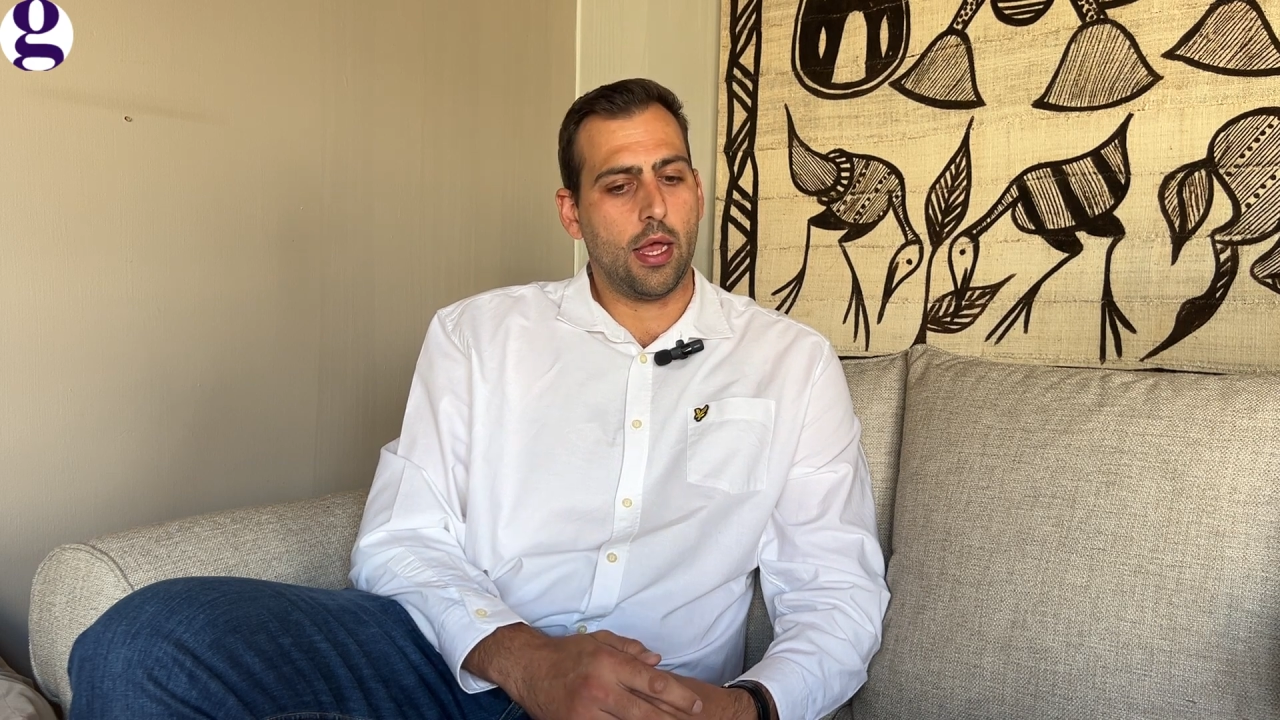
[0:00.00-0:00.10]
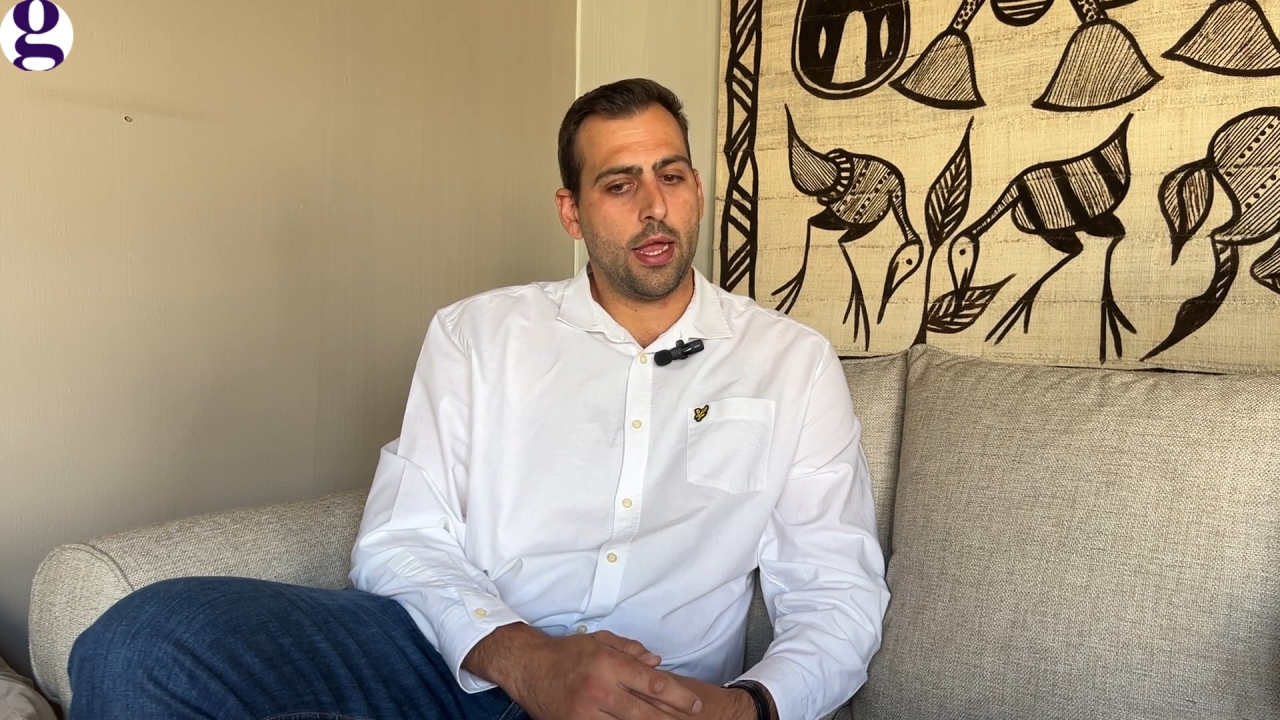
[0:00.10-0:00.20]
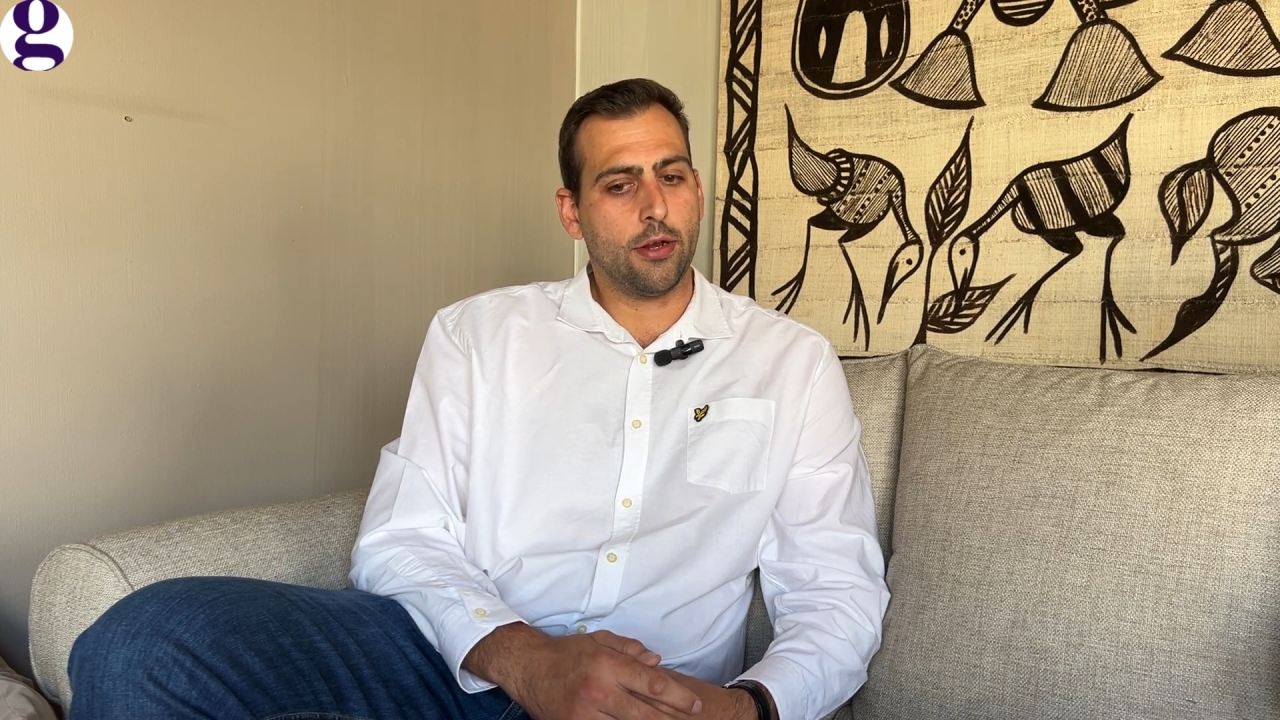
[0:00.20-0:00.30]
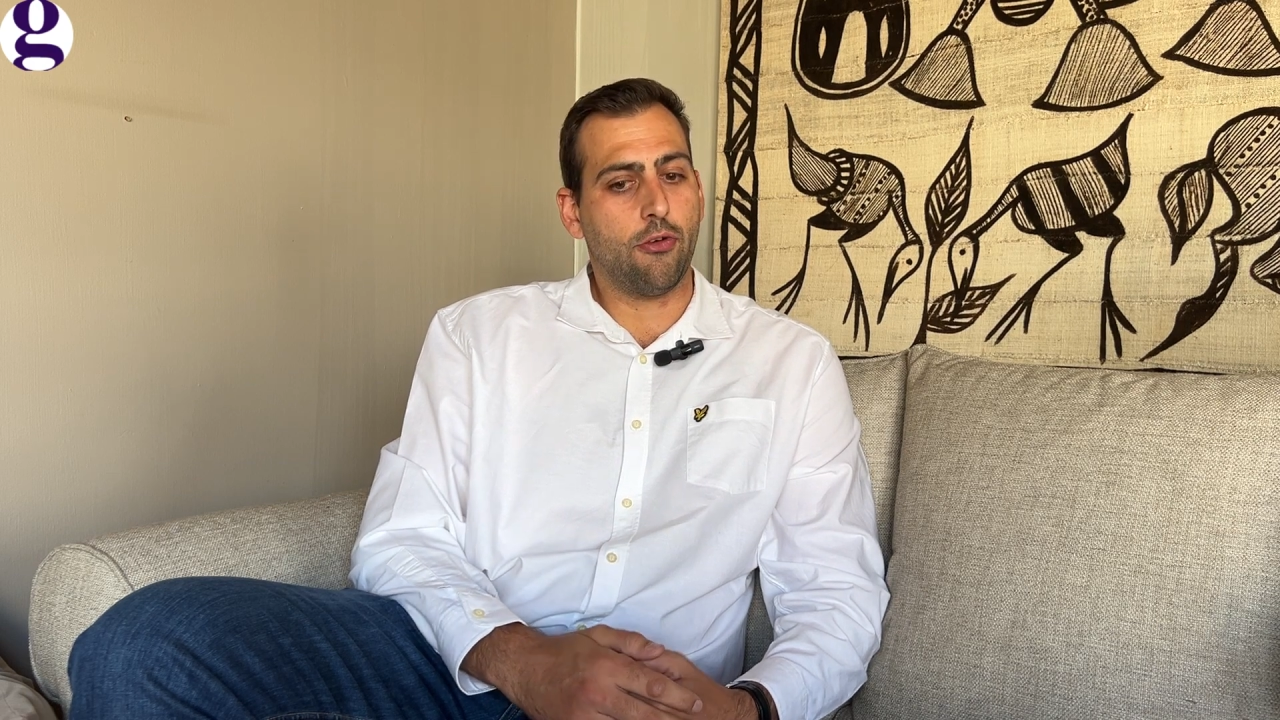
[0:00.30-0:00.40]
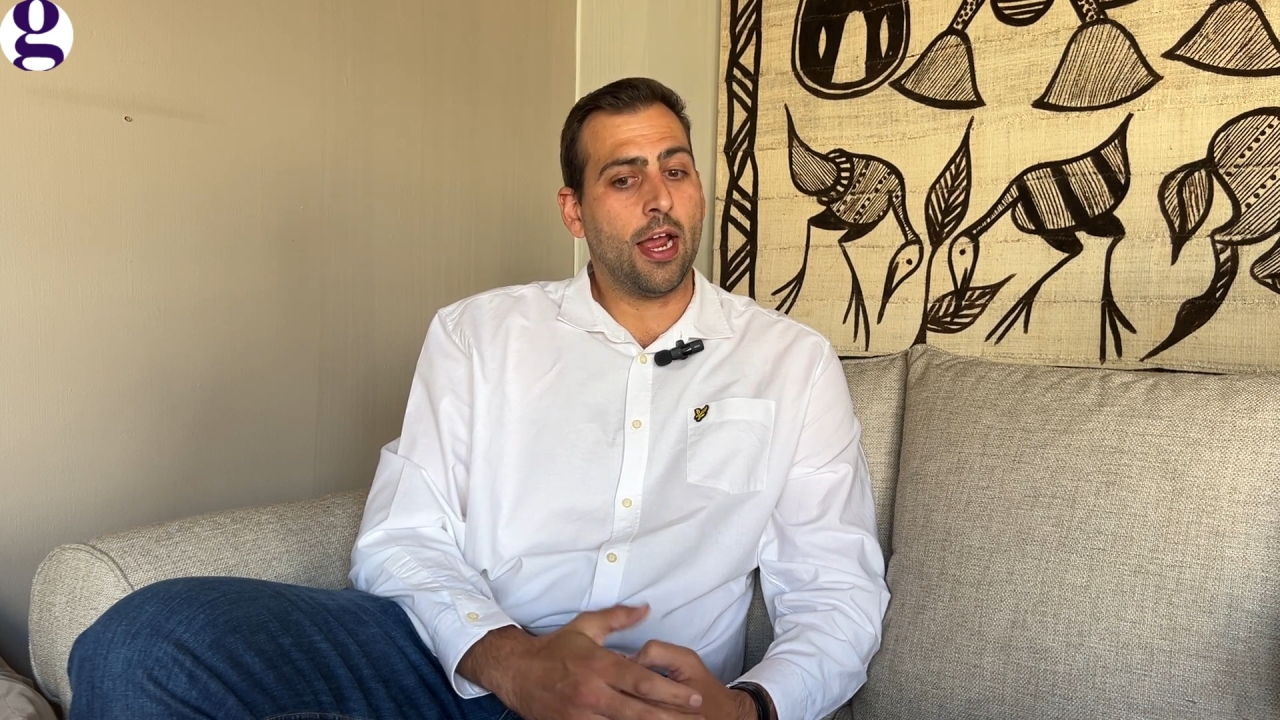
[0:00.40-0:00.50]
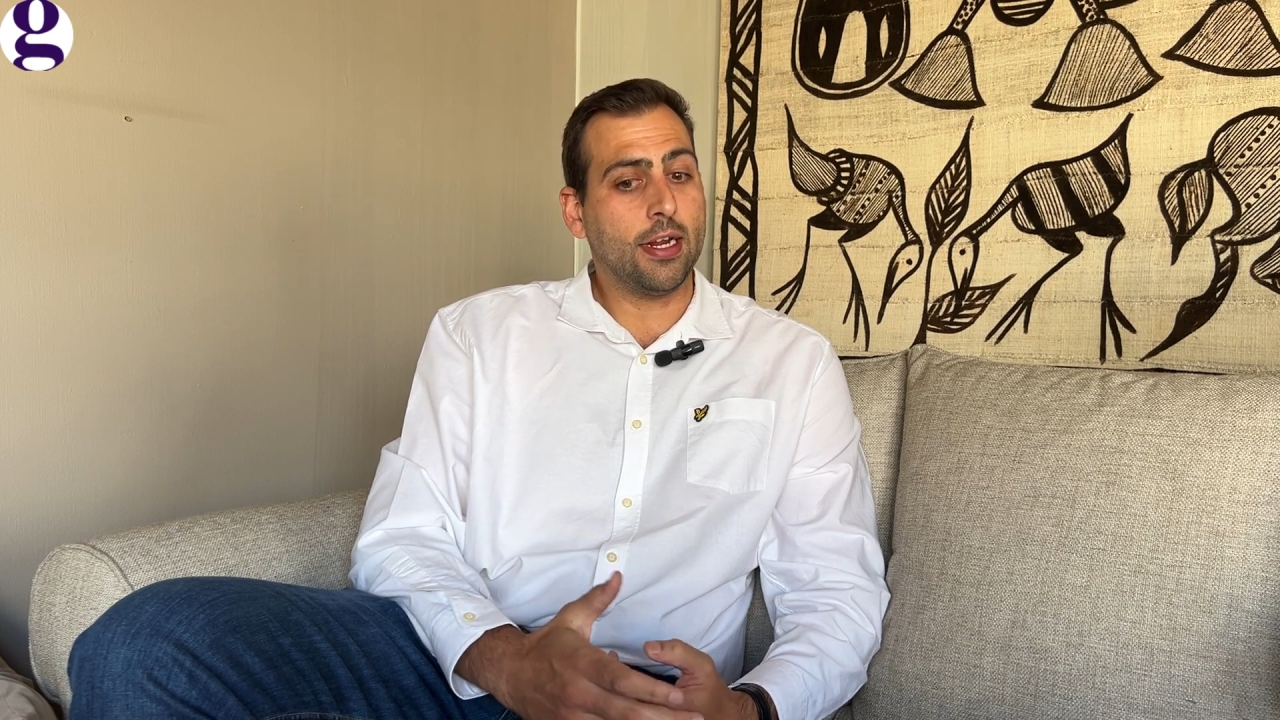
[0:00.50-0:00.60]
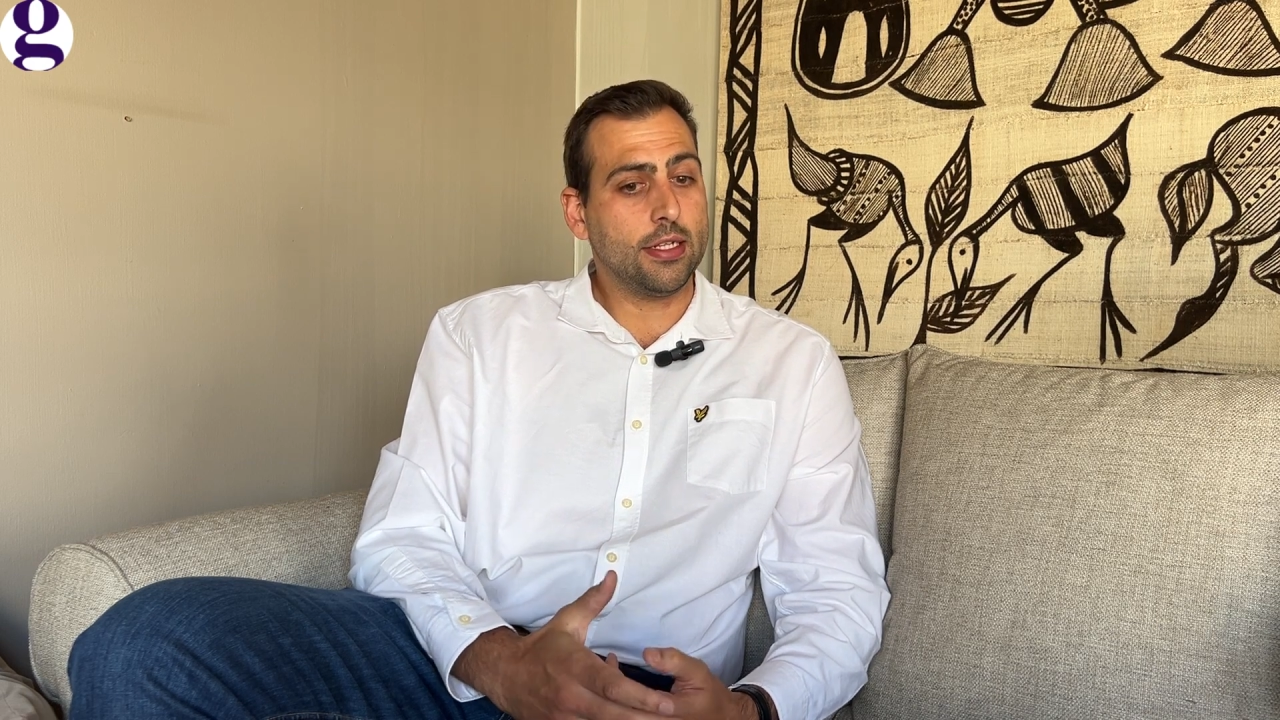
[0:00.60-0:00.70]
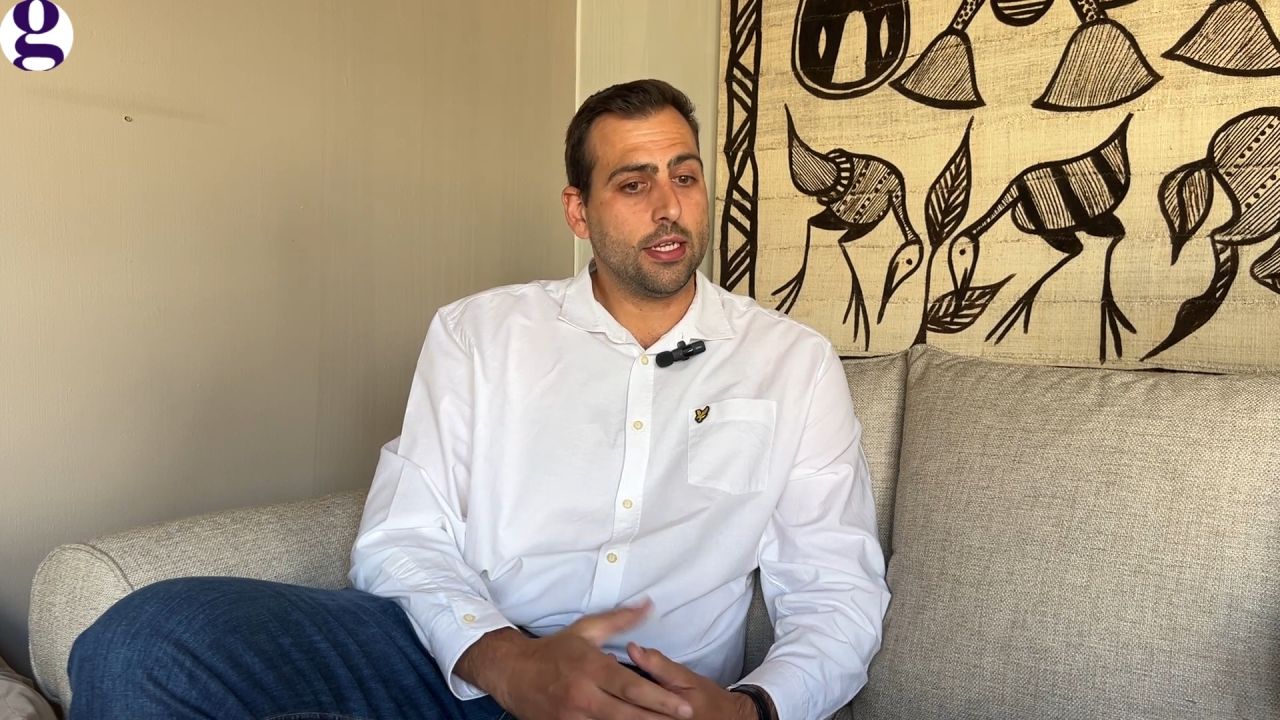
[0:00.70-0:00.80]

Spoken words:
And reality